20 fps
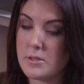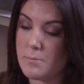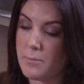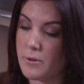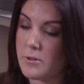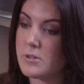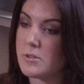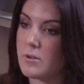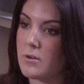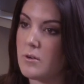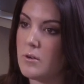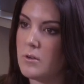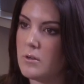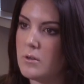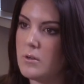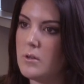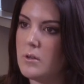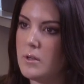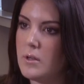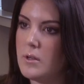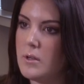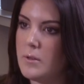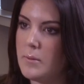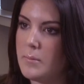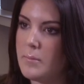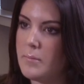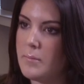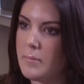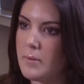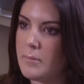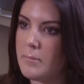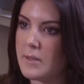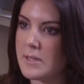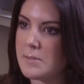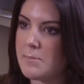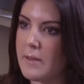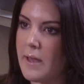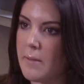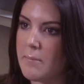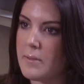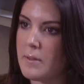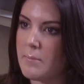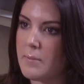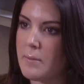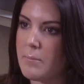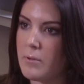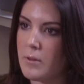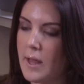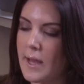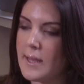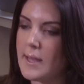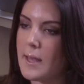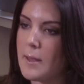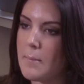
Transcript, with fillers: it's personal. It makes me happy that people like